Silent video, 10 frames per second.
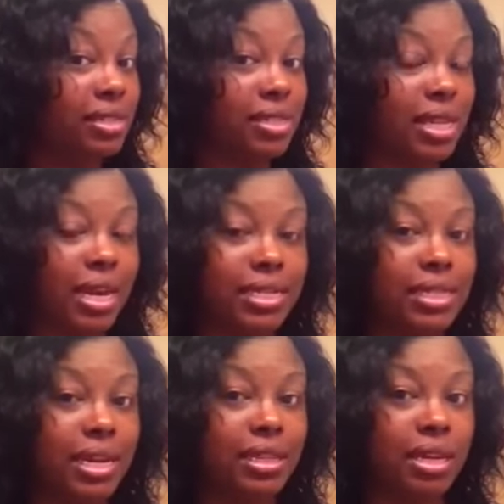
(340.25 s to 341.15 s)
Because like I
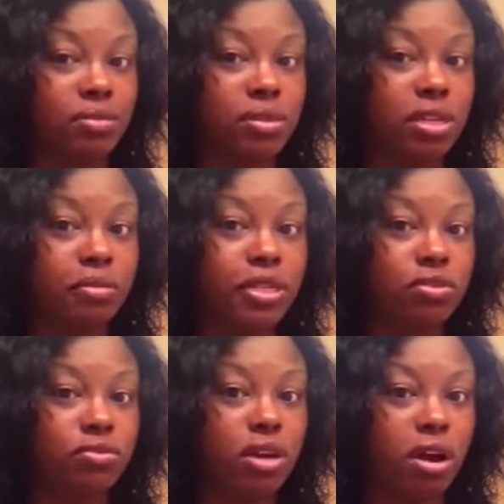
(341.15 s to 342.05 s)
said, I thought it was going to be
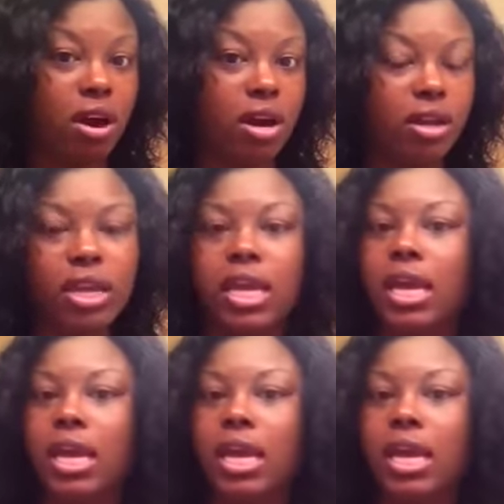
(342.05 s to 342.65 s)
too dark.